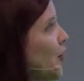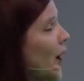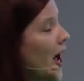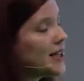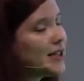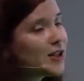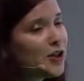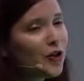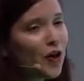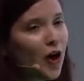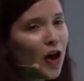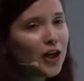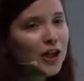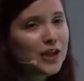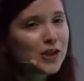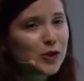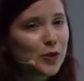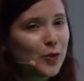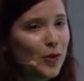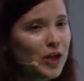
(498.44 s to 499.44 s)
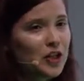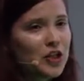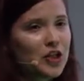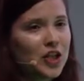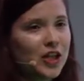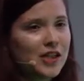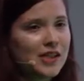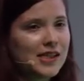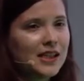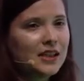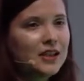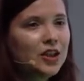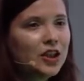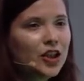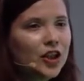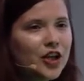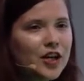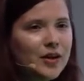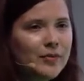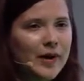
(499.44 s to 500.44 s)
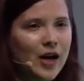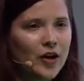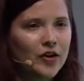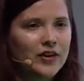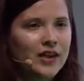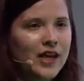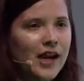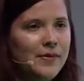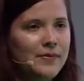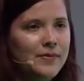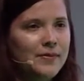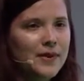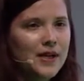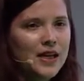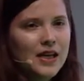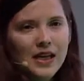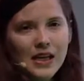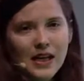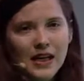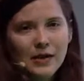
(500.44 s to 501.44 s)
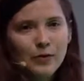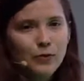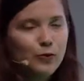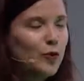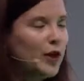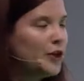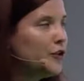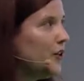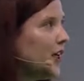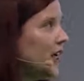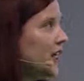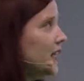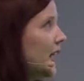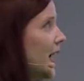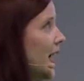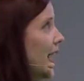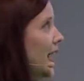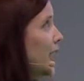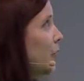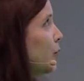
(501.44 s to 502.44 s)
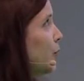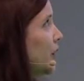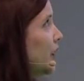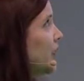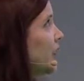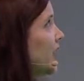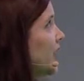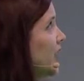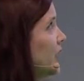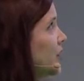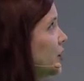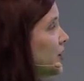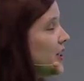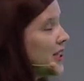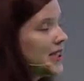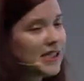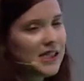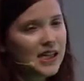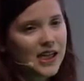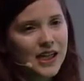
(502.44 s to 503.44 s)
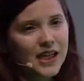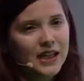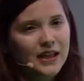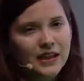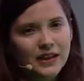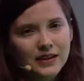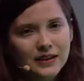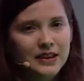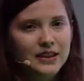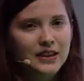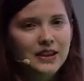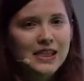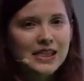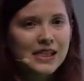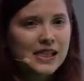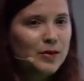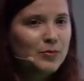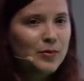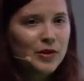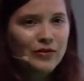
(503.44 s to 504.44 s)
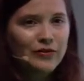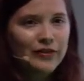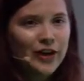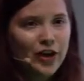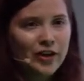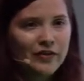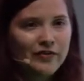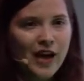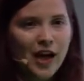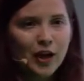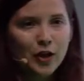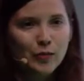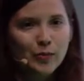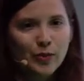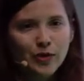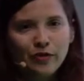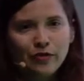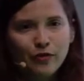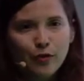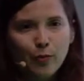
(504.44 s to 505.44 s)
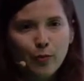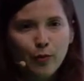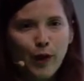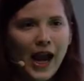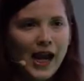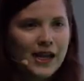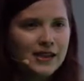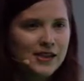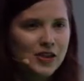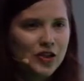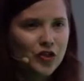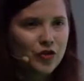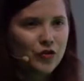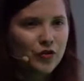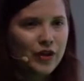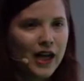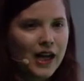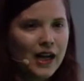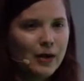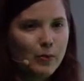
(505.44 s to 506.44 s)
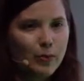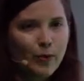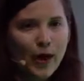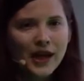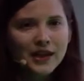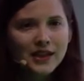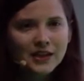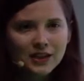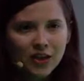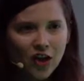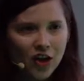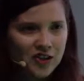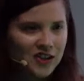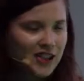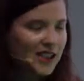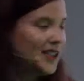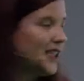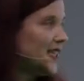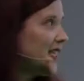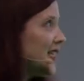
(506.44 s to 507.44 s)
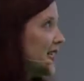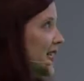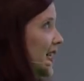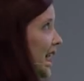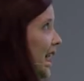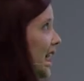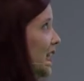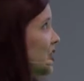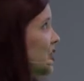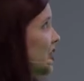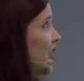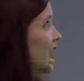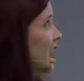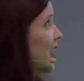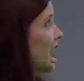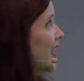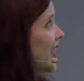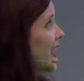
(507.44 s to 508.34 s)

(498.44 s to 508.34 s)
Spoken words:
ask your audience questions and learn about them. What do they like? What are they interested in? These can be very valuable for brands, creating branded content that is engaging.